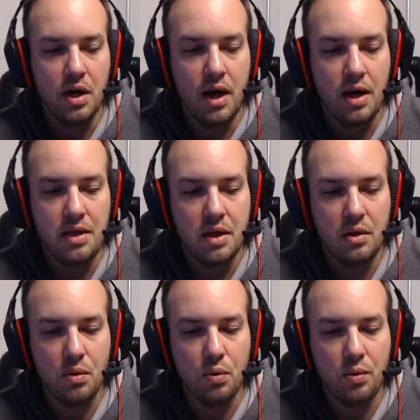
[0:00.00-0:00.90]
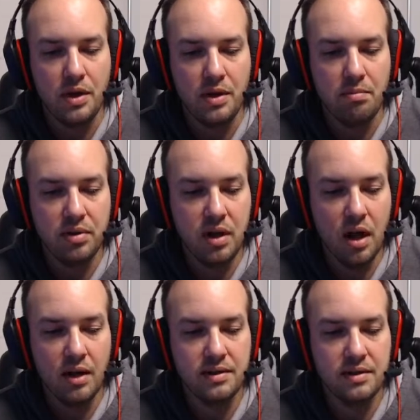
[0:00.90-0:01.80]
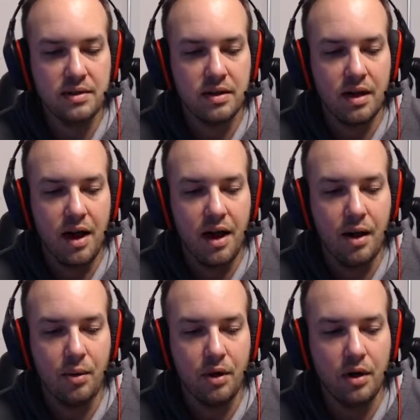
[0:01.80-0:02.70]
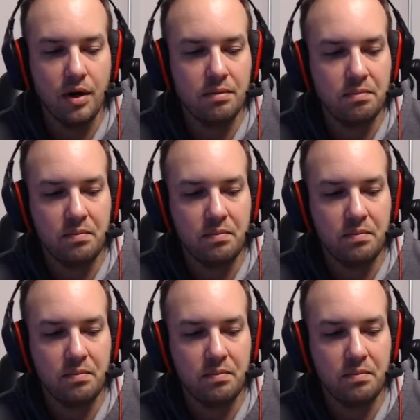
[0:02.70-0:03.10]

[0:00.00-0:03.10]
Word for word: and then we plot our